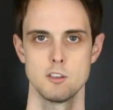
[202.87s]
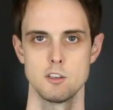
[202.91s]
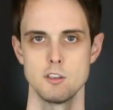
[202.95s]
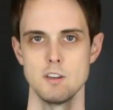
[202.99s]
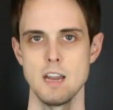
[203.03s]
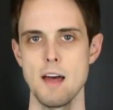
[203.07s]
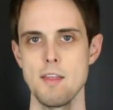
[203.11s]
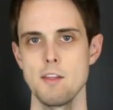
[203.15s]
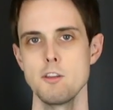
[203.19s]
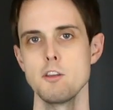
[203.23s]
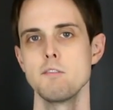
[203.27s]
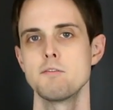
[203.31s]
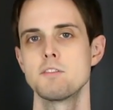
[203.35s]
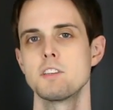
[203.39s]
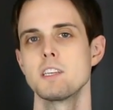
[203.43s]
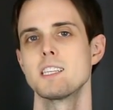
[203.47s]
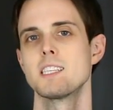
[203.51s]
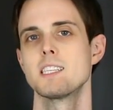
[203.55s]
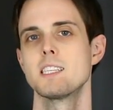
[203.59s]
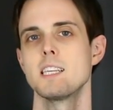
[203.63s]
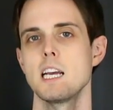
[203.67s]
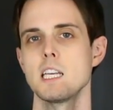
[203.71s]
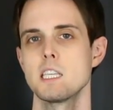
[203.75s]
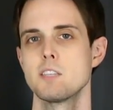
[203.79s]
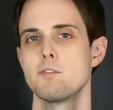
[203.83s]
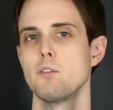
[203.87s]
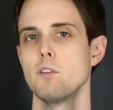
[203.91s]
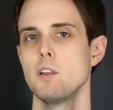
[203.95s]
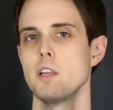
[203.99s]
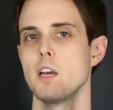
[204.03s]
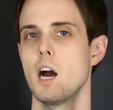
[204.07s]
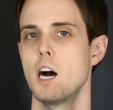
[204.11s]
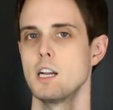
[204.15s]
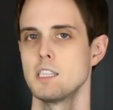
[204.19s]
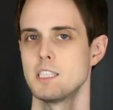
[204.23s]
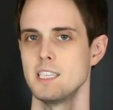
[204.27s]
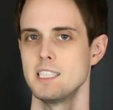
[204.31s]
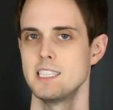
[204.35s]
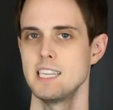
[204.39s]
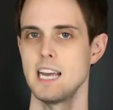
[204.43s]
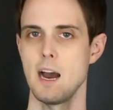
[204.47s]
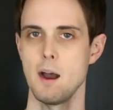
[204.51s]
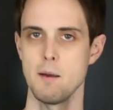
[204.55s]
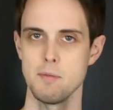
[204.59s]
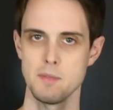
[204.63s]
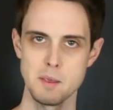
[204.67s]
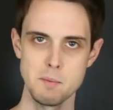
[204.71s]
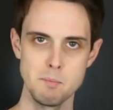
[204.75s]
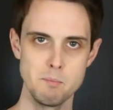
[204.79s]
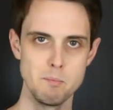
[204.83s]
So now that you've successfully hunted
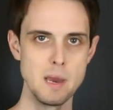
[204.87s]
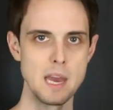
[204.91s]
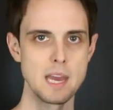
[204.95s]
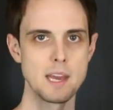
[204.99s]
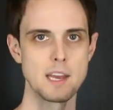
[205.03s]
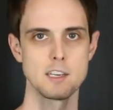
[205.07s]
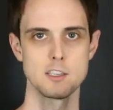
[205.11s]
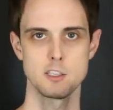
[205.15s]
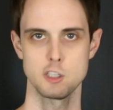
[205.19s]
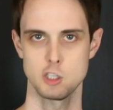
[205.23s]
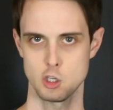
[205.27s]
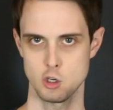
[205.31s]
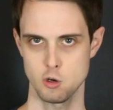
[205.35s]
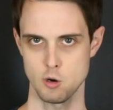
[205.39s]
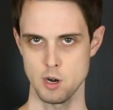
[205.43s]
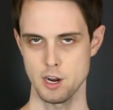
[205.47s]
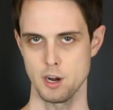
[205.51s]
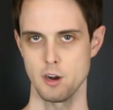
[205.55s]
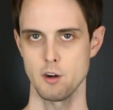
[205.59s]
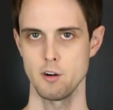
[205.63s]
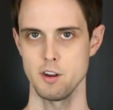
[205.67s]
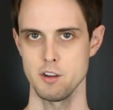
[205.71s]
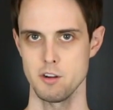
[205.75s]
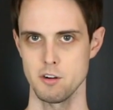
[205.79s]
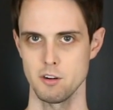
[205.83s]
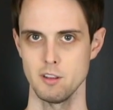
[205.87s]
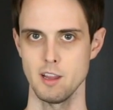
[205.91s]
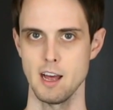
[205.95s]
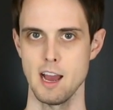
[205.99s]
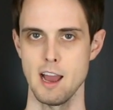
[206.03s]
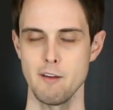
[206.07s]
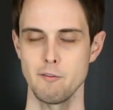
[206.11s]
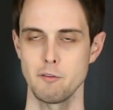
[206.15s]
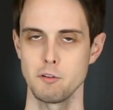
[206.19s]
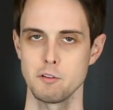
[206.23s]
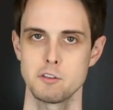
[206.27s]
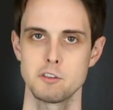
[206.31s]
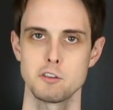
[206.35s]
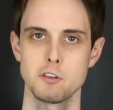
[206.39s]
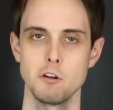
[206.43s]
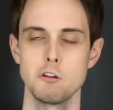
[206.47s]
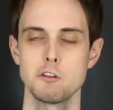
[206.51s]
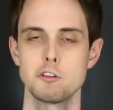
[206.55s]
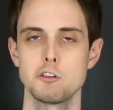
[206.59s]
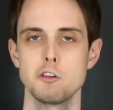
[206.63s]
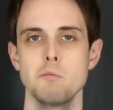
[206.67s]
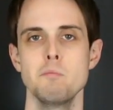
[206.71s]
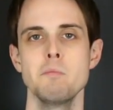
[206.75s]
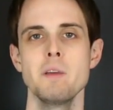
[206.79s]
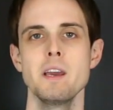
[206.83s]
down the biggest trigger in your life with
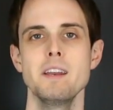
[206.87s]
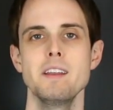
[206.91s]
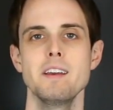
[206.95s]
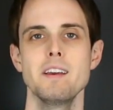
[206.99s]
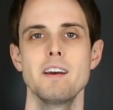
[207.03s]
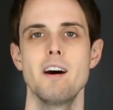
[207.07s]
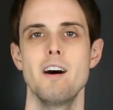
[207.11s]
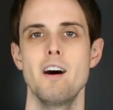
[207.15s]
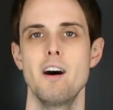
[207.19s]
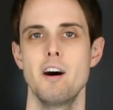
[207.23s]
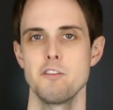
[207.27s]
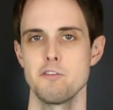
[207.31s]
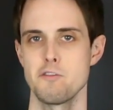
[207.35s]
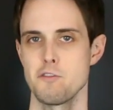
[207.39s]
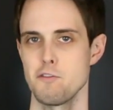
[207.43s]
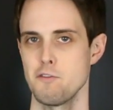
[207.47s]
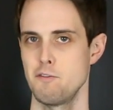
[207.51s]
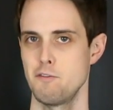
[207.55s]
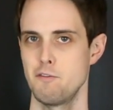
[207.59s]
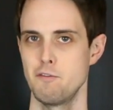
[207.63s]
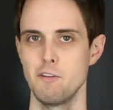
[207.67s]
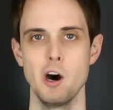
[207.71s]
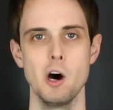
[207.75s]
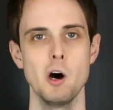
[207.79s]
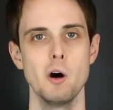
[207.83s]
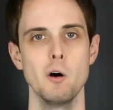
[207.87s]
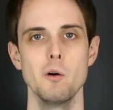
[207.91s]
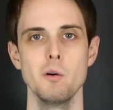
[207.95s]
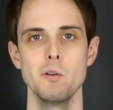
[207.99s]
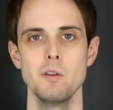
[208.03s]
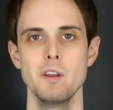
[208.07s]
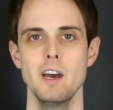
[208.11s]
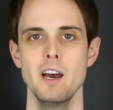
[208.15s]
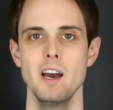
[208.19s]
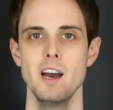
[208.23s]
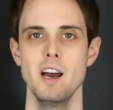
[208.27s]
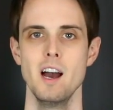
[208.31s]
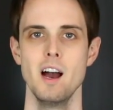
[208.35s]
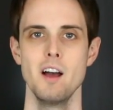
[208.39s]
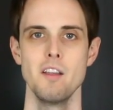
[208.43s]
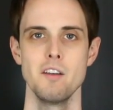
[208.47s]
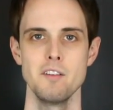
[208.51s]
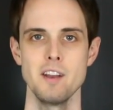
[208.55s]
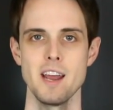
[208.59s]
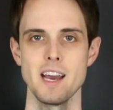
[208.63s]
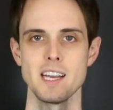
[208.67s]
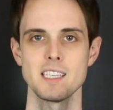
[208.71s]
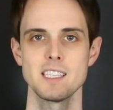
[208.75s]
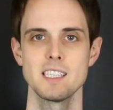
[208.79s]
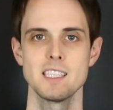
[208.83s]
social media on your phone, the
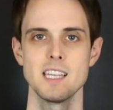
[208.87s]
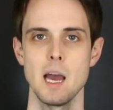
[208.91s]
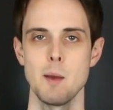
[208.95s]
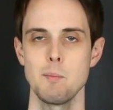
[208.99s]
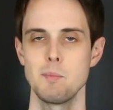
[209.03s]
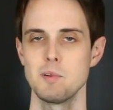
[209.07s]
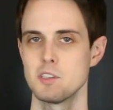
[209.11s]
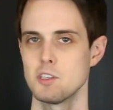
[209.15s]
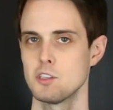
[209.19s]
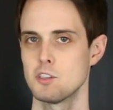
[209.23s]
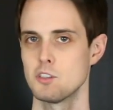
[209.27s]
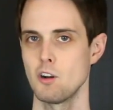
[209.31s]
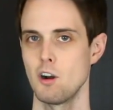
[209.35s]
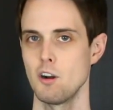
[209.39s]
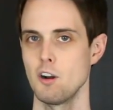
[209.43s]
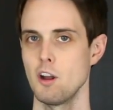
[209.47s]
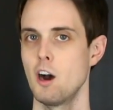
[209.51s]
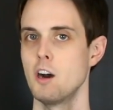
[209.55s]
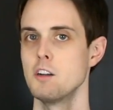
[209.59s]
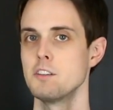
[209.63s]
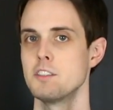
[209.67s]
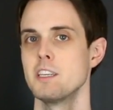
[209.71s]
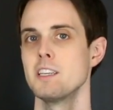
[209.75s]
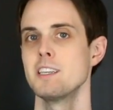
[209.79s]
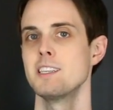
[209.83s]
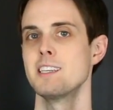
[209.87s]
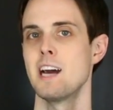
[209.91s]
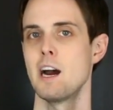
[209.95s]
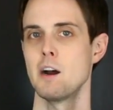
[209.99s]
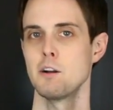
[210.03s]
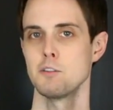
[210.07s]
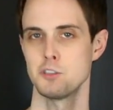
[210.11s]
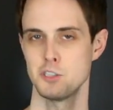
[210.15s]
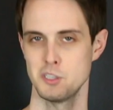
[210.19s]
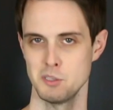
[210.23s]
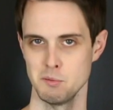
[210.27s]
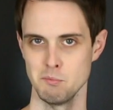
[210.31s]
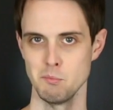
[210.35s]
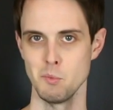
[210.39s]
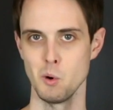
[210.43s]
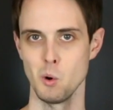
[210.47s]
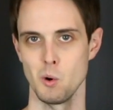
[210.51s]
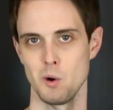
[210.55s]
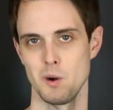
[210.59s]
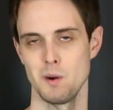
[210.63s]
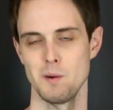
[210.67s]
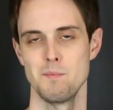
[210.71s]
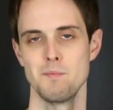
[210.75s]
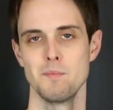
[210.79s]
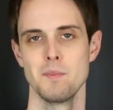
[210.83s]
next step is to start hunting down some
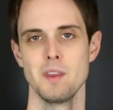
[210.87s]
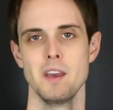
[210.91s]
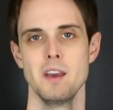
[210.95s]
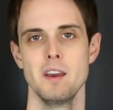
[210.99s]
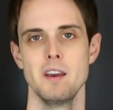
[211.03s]
more.